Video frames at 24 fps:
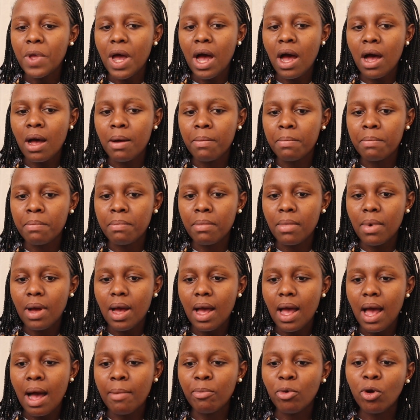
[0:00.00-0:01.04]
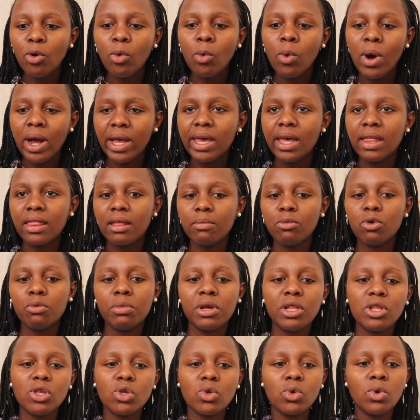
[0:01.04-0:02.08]
um, i'm not working at the
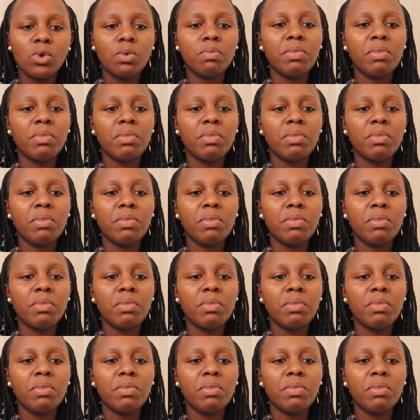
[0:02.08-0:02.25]
moment so